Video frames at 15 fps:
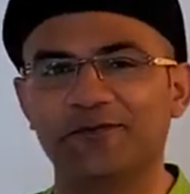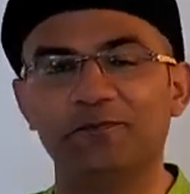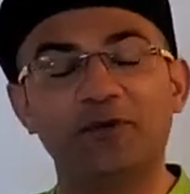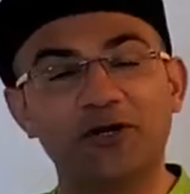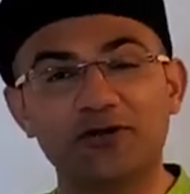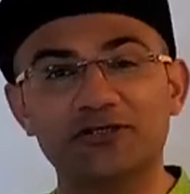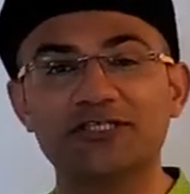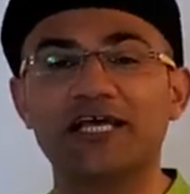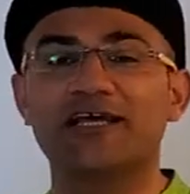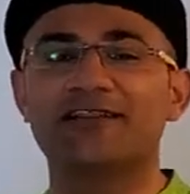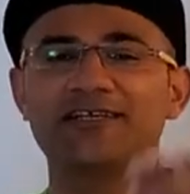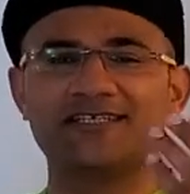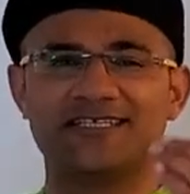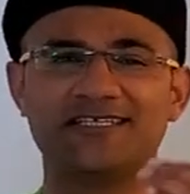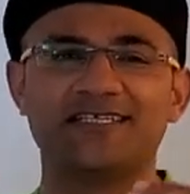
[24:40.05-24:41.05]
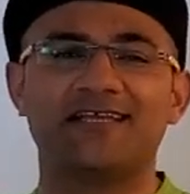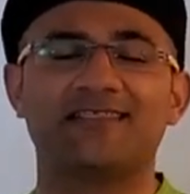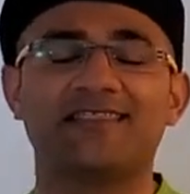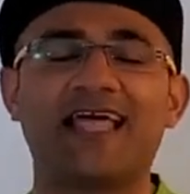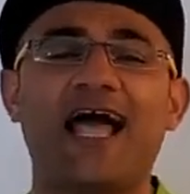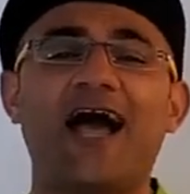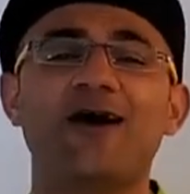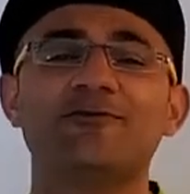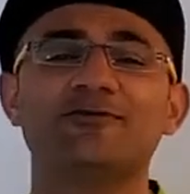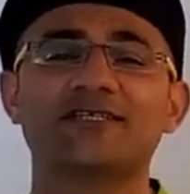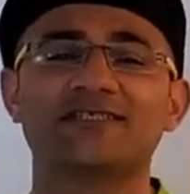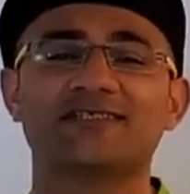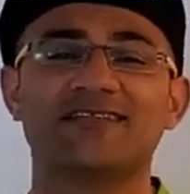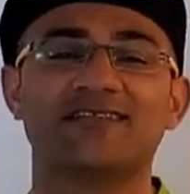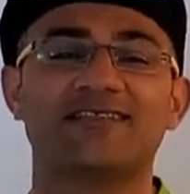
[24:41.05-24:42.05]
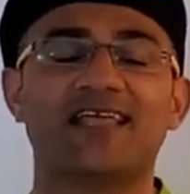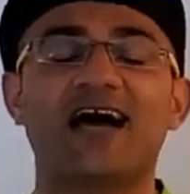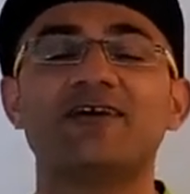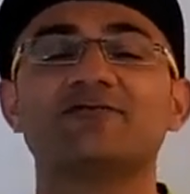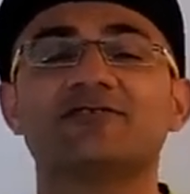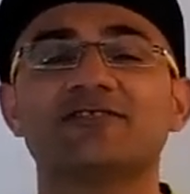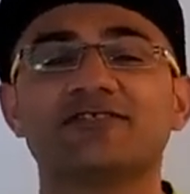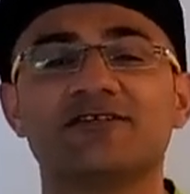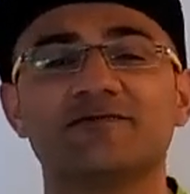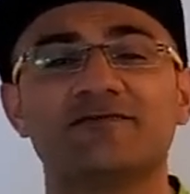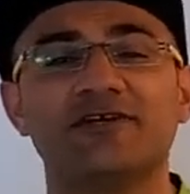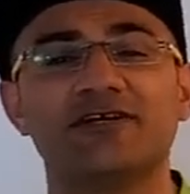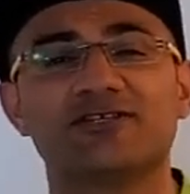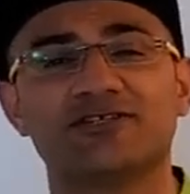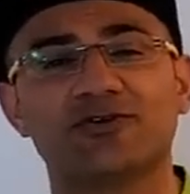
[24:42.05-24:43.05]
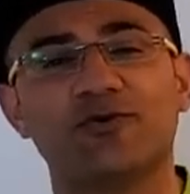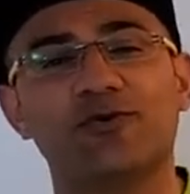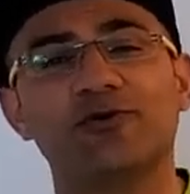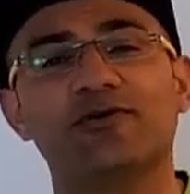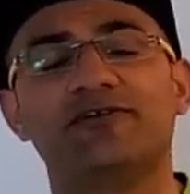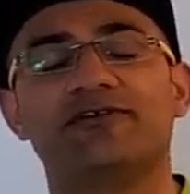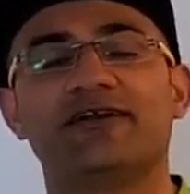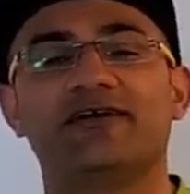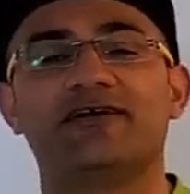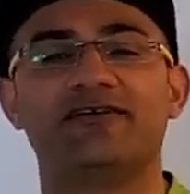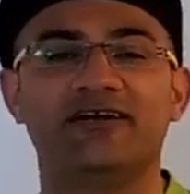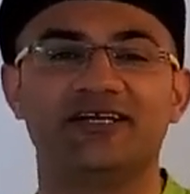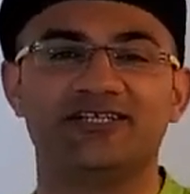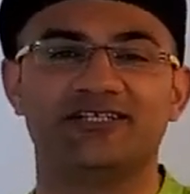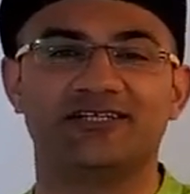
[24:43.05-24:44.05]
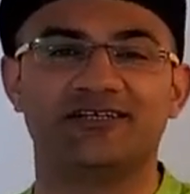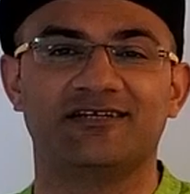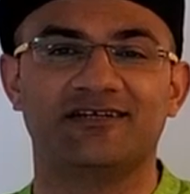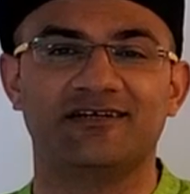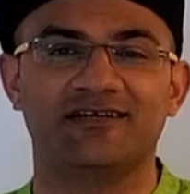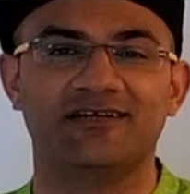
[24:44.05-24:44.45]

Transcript: Because this is a thousands and thousands of years old tradition.